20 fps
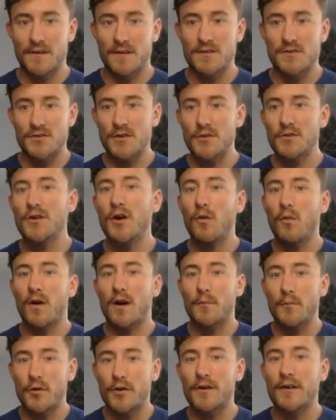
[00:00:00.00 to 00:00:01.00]
So you don't
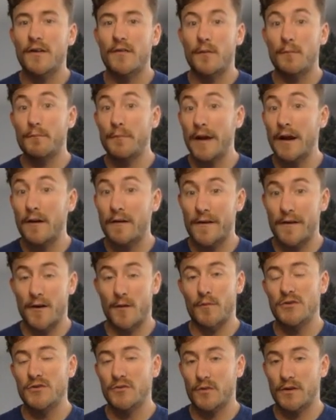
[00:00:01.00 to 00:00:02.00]
want to put another barrier
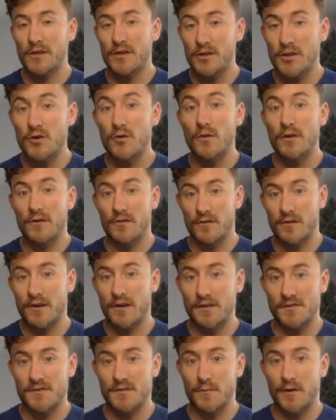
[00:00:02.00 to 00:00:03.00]
between you and your
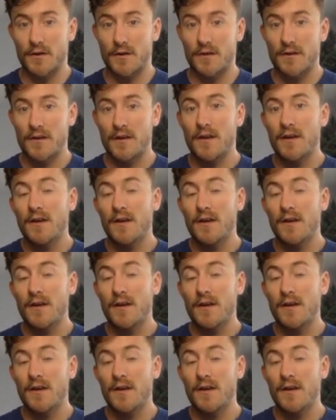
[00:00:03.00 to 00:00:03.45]
customer.